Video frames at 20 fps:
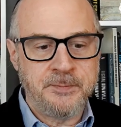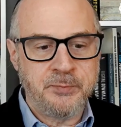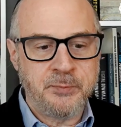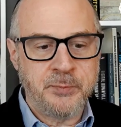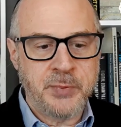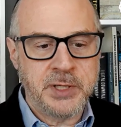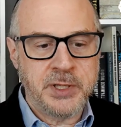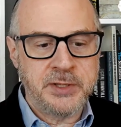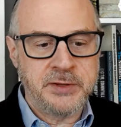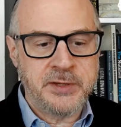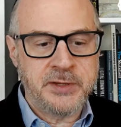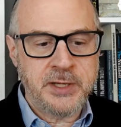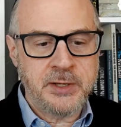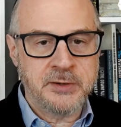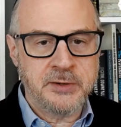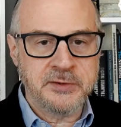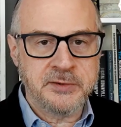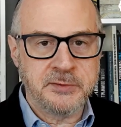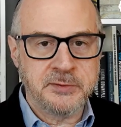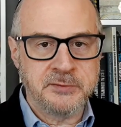But they
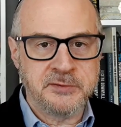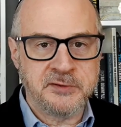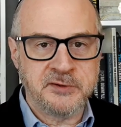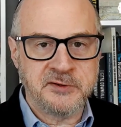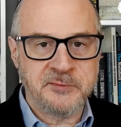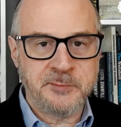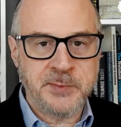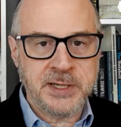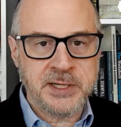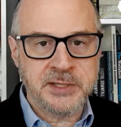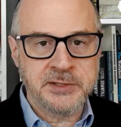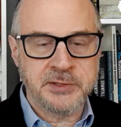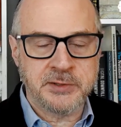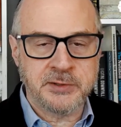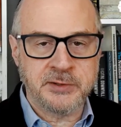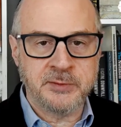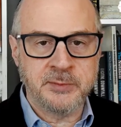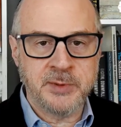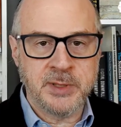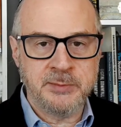also suspect
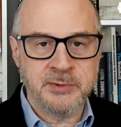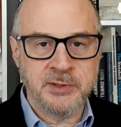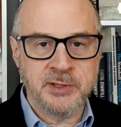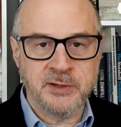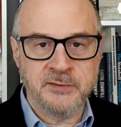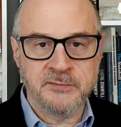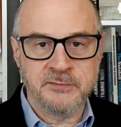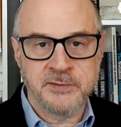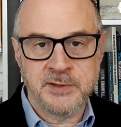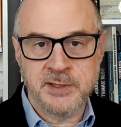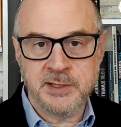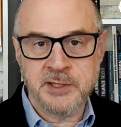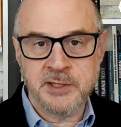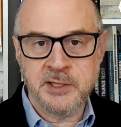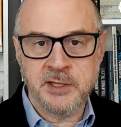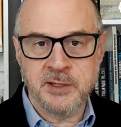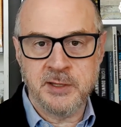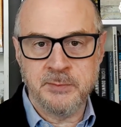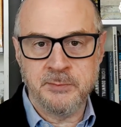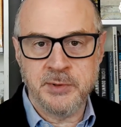her maybe of
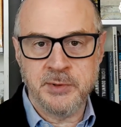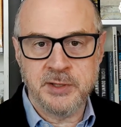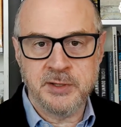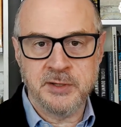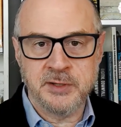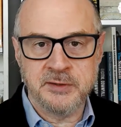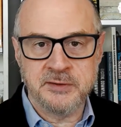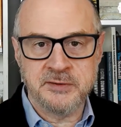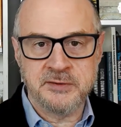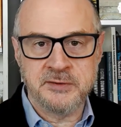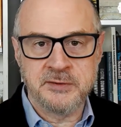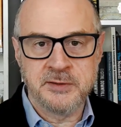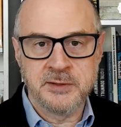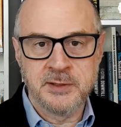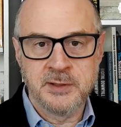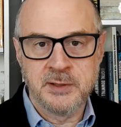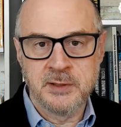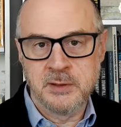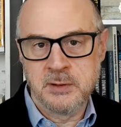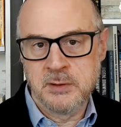killing him because,
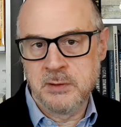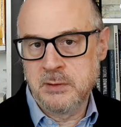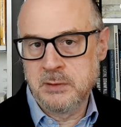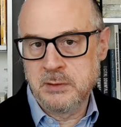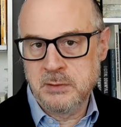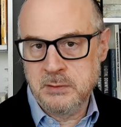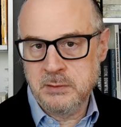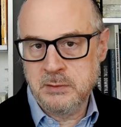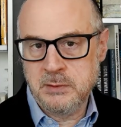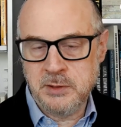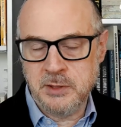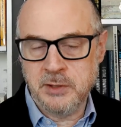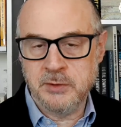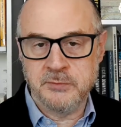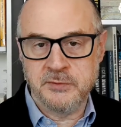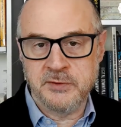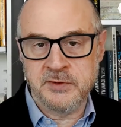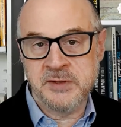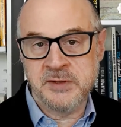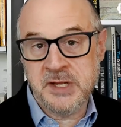
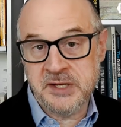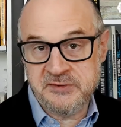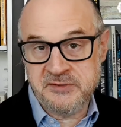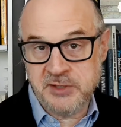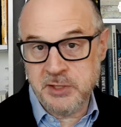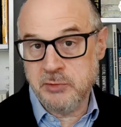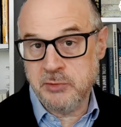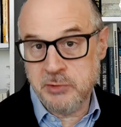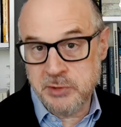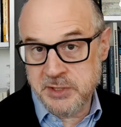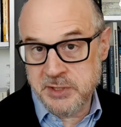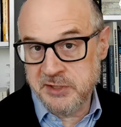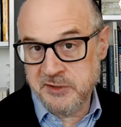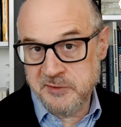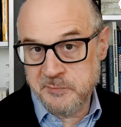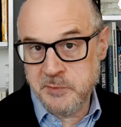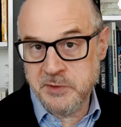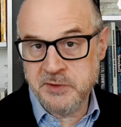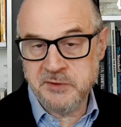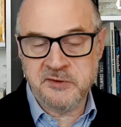it's not a secret that
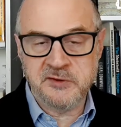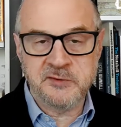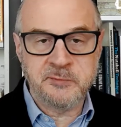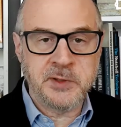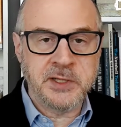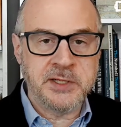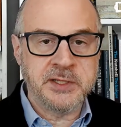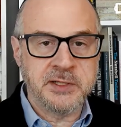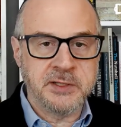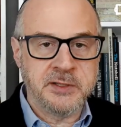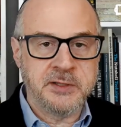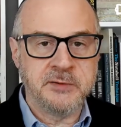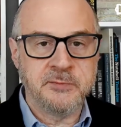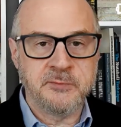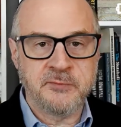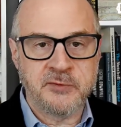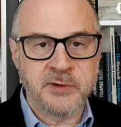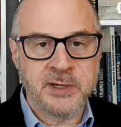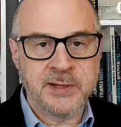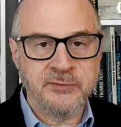he's been suspended
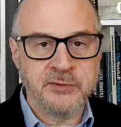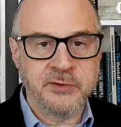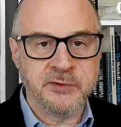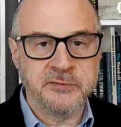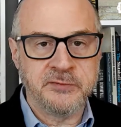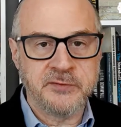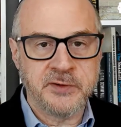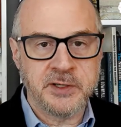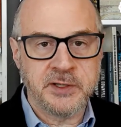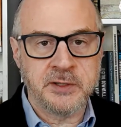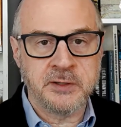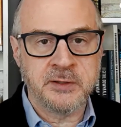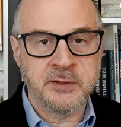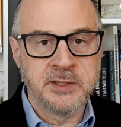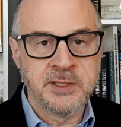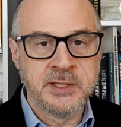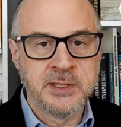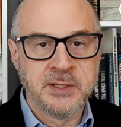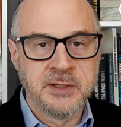and for having an affair.